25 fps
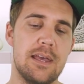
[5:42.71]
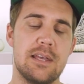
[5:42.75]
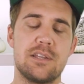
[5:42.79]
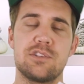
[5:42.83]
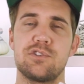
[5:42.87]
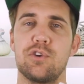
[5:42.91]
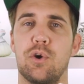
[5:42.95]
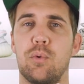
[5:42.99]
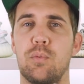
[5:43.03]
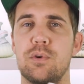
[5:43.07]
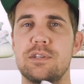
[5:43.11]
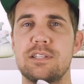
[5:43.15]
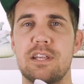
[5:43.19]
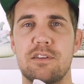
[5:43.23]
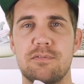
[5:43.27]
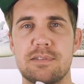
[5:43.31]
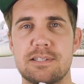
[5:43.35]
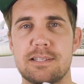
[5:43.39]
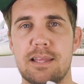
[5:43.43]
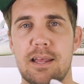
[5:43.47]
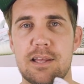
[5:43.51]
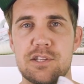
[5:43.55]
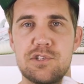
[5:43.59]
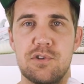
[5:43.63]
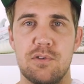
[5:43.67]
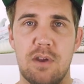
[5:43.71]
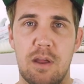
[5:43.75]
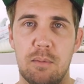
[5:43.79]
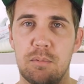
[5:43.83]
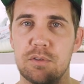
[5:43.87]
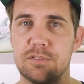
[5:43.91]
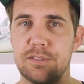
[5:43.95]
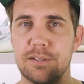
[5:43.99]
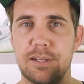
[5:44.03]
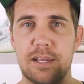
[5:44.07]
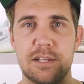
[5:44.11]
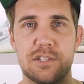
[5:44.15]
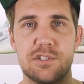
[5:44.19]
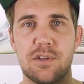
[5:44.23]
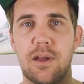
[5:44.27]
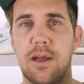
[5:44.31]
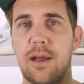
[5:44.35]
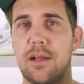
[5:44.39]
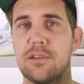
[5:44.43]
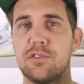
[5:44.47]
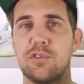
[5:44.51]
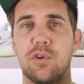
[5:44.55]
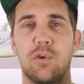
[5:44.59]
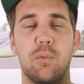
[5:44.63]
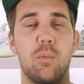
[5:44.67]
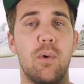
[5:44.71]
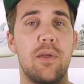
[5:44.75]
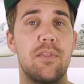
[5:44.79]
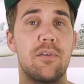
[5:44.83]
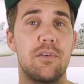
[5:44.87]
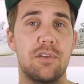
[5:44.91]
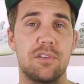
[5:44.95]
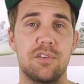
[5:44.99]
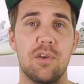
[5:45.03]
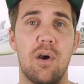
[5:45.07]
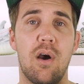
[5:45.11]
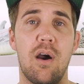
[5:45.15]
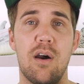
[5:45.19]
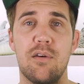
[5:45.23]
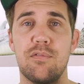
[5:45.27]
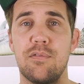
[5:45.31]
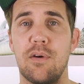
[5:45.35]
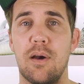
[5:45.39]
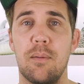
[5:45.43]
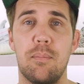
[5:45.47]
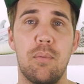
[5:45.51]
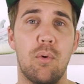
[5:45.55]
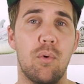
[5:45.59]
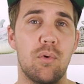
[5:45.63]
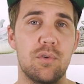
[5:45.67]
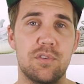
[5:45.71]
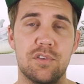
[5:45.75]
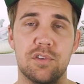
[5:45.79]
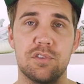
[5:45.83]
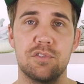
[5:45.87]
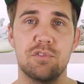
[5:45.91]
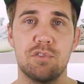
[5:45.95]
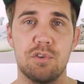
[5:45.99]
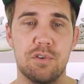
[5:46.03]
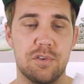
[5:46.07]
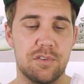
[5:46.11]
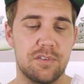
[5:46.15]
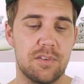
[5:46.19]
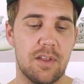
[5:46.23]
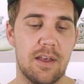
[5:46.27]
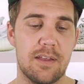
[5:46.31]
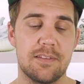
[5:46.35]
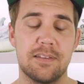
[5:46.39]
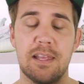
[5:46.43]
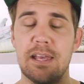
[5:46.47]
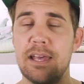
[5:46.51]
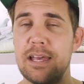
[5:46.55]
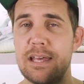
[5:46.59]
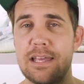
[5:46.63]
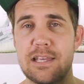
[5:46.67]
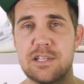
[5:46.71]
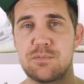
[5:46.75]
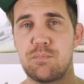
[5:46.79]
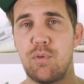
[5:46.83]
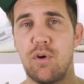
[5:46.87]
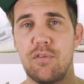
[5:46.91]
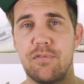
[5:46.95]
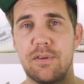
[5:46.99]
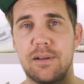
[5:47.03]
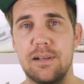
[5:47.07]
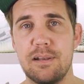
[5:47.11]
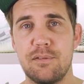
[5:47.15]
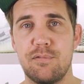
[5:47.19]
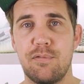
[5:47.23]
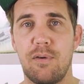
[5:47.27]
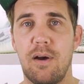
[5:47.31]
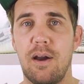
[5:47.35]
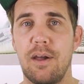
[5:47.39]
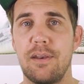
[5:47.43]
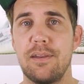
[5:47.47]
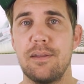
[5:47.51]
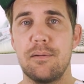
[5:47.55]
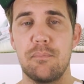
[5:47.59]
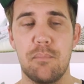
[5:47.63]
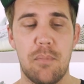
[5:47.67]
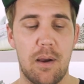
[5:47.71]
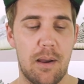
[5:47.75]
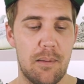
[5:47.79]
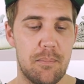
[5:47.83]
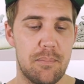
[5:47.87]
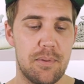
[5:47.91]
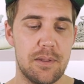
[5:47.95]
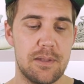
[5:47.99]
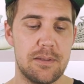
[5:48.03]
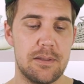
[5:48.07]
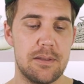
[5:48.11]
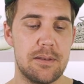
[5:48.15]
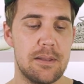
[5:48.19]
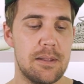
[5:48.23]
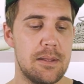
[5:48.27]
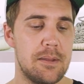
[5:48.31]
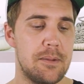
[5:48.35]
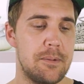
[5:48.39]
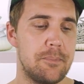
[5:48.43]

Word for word: So whichever size you're able to get your hands on, whether it's a half up or just true to size, is perfectly fine in my opinion.